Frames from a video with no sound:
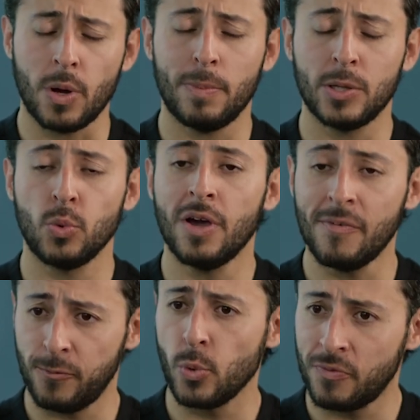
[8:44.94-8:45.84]
but we
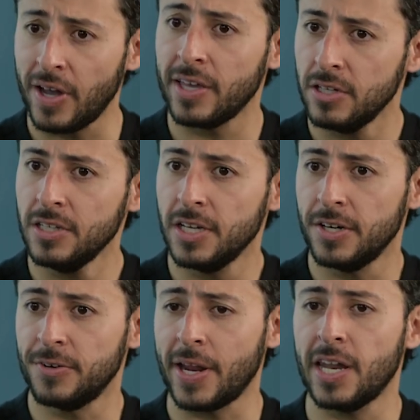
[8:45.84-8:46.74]
have we find it
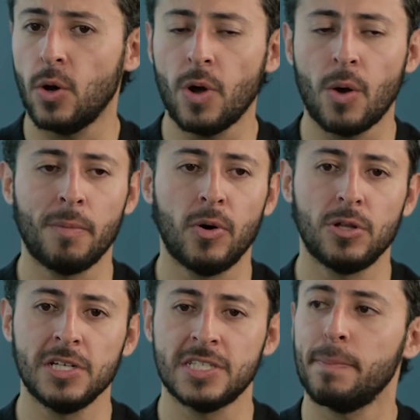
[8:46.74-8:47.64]
right now. Our
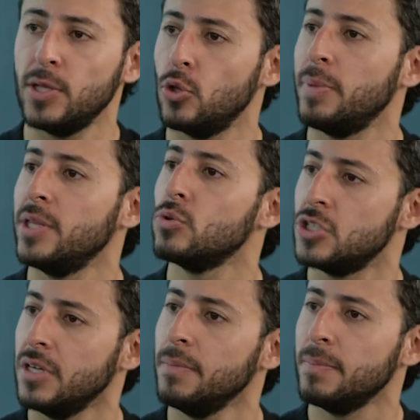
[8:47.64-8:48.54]
model is a B two B two
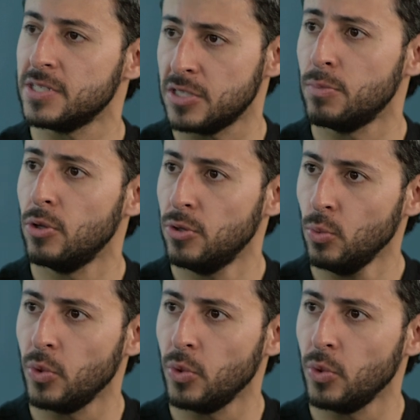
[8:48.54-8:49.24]
C business model.